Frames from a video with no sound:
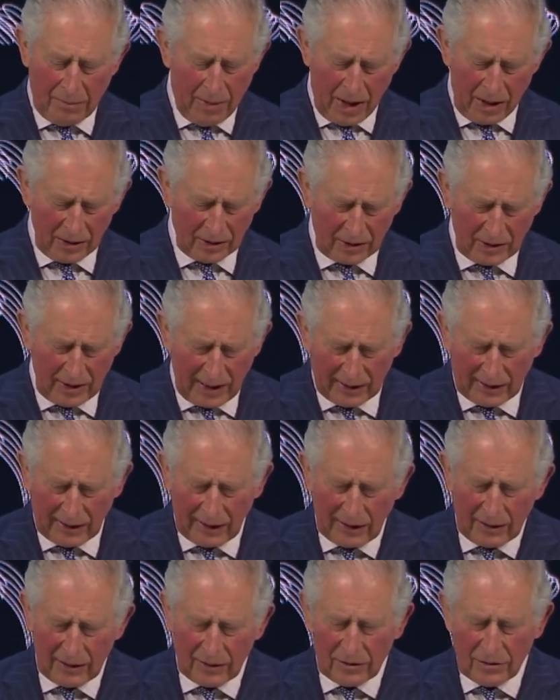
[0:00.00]
The past
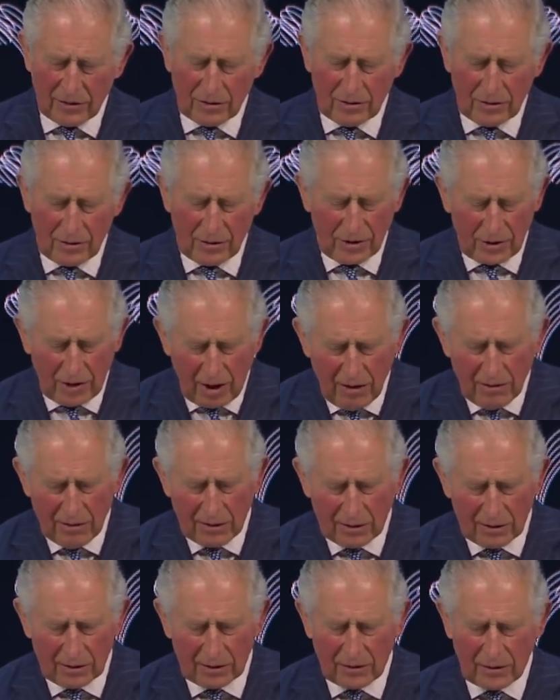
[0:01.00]
decade has
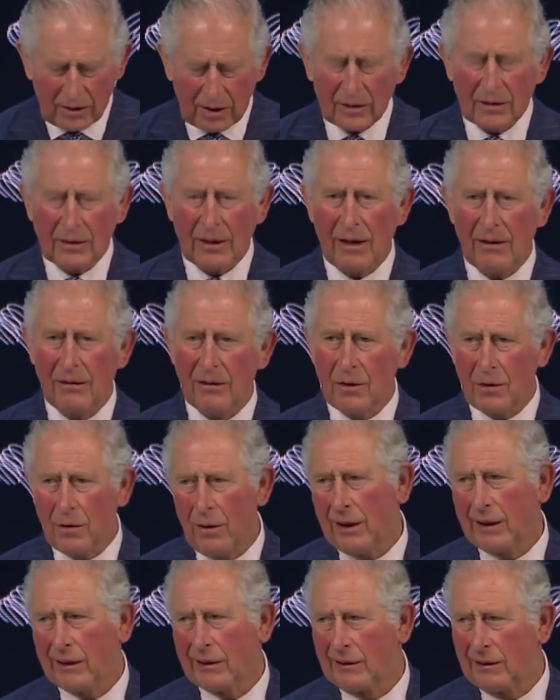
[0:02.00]
shown us just how
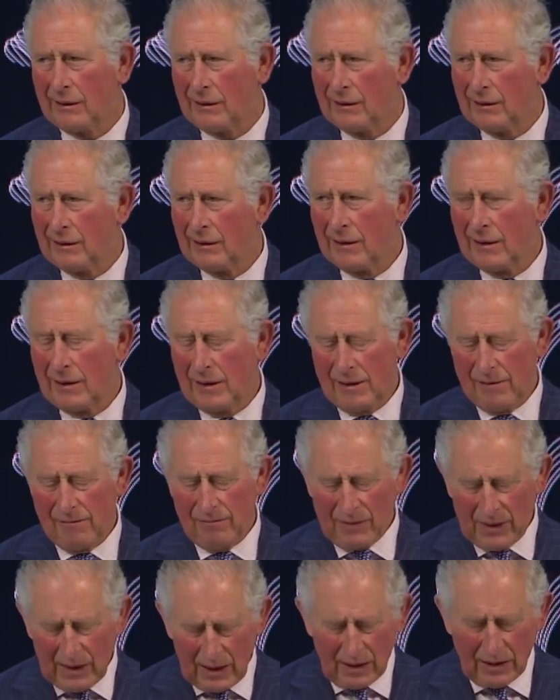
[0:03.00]
quickly
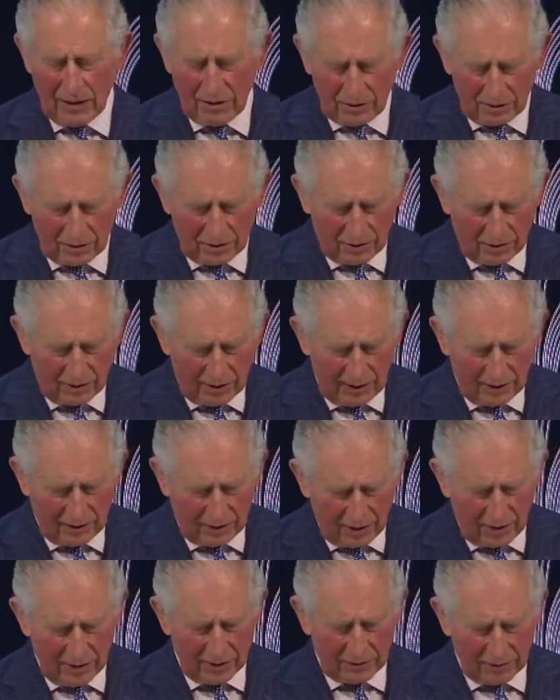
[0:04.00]

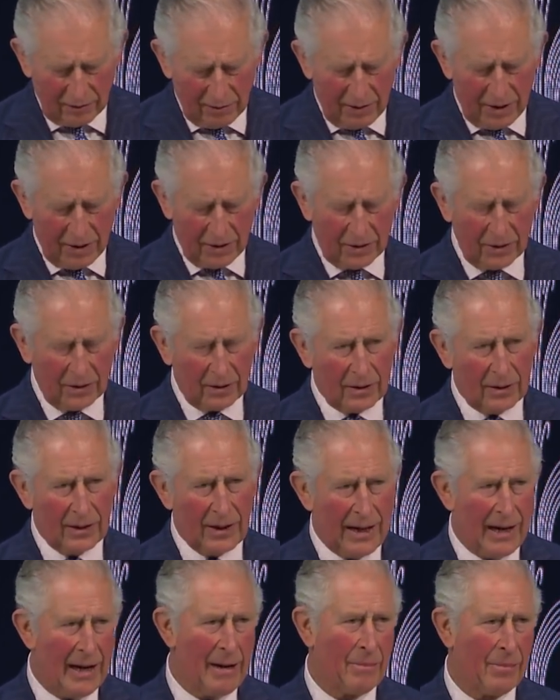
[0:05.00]
industry transformation
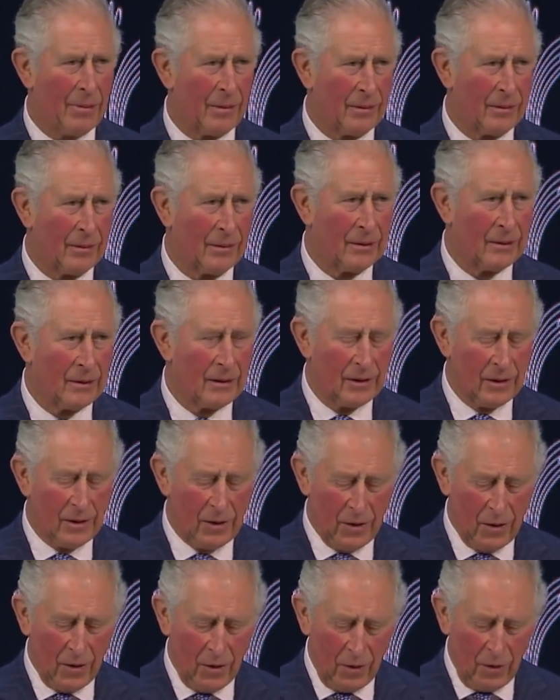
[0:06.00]
can happen
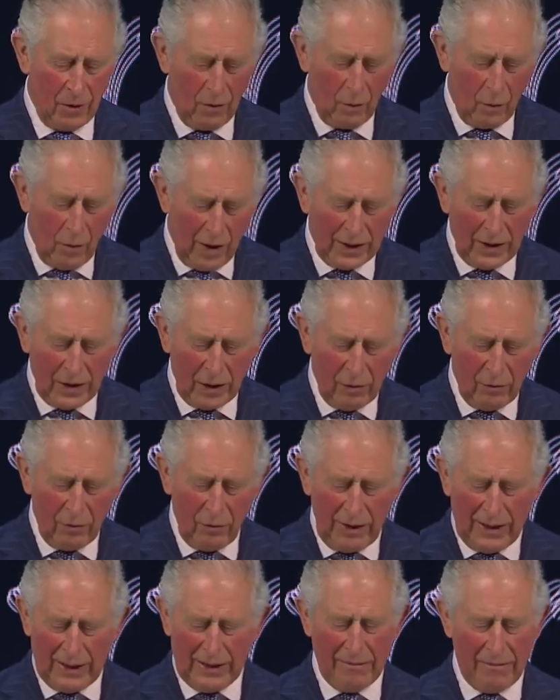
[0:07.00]
when
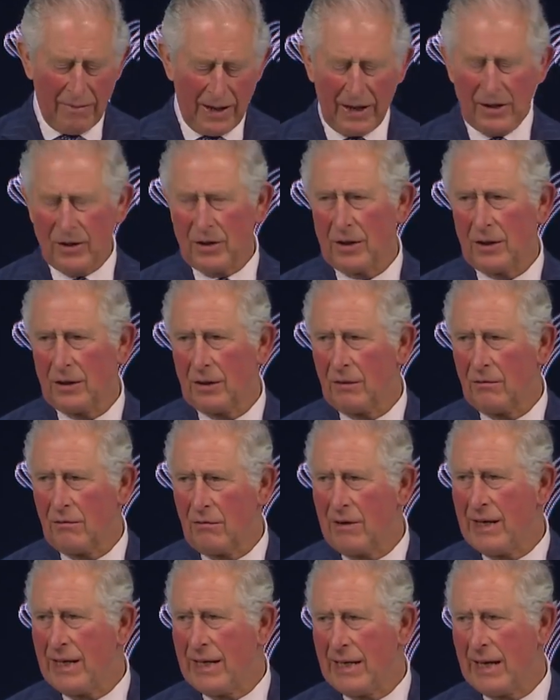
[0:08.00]
you reimagine
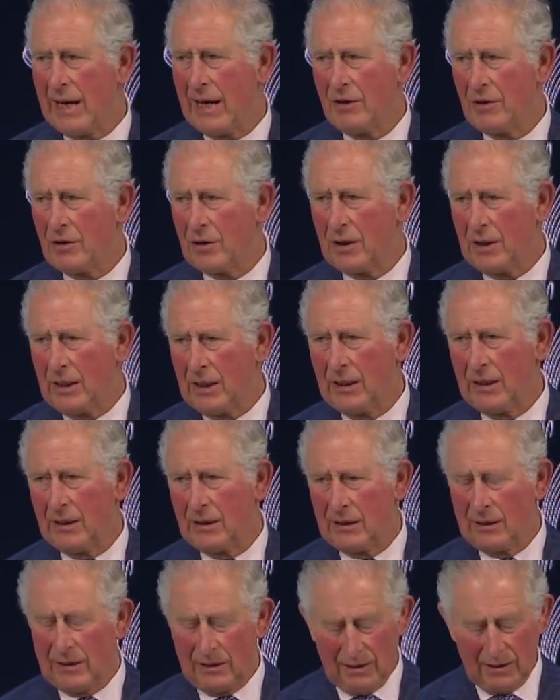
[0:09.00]
and
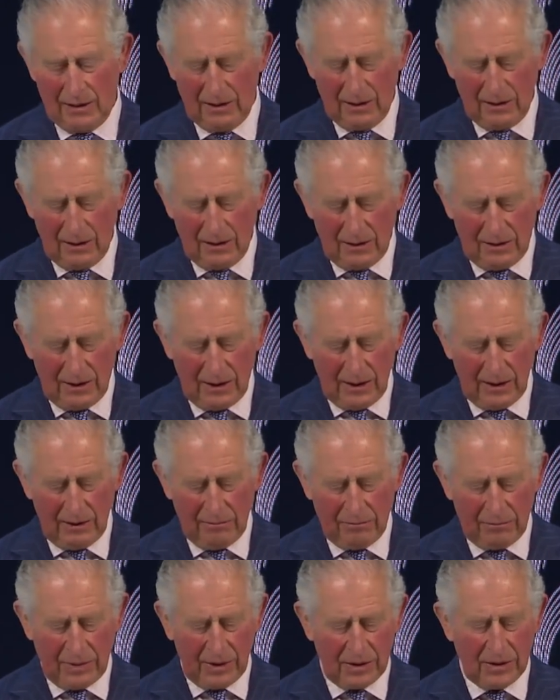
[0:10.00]
re-engineer
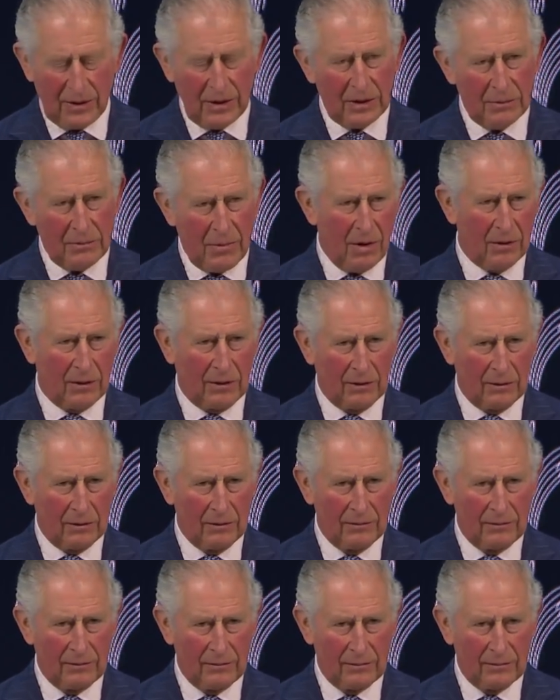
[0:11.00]
the business
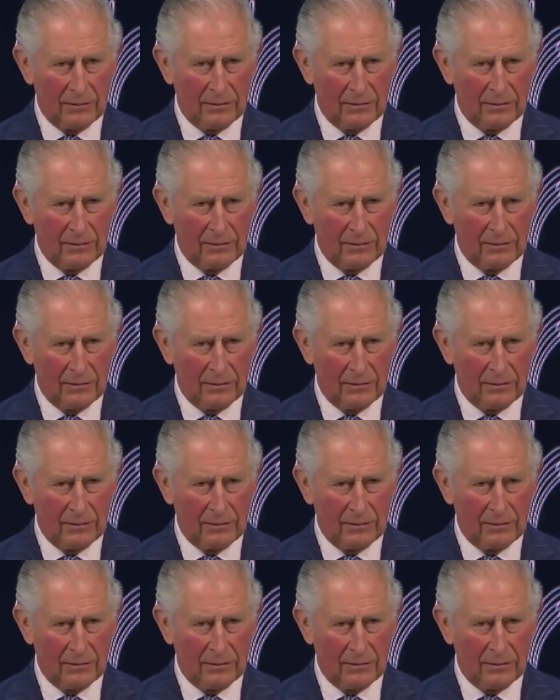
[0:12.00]
model.